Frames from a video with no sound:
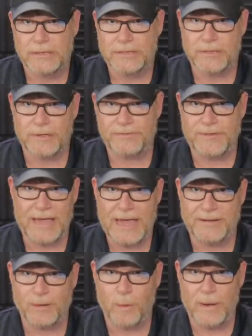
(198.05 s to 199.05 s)
So if they
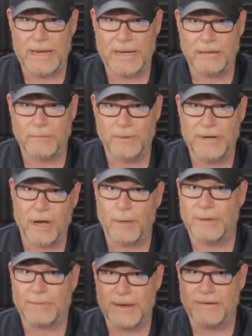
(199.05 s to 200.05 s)
had their way, we'd all
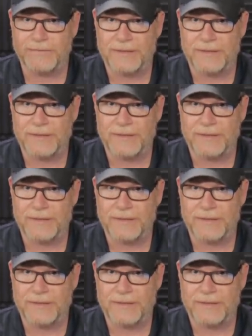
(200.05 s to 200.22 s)
be red